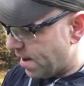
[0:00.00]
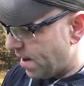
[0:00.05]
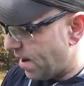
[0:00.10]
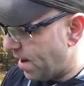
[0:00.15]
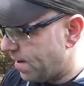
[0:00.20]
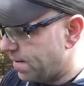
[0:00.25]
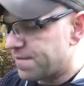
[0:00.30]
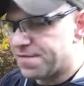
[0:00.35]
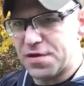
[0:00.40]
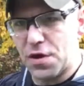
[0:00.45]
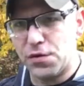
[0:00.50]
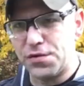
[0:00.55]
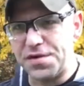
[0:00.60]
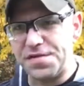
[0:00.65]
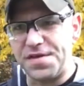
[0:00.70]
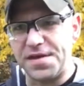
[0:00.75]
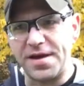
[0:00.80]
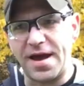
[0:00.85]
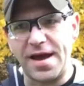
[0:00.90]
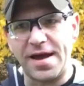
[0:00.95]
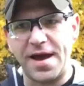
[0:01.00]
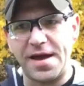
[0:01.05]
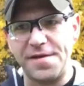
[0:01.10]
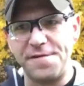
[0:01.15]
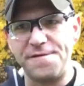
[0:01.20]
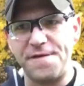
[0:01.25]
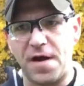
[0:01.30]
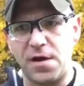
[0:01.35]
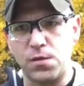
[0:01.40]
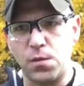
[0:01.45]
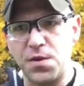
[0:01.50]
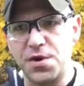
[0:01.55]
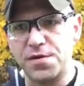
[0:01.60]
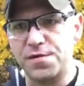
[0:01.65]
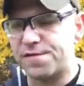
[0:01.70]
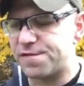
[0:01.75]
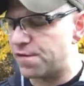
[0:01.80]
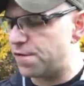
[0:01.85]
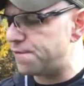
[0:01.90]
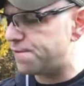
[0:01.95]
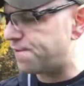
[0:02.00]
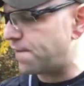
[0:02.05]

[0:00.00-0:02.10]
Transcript: uh, the only thing I kind of found weird so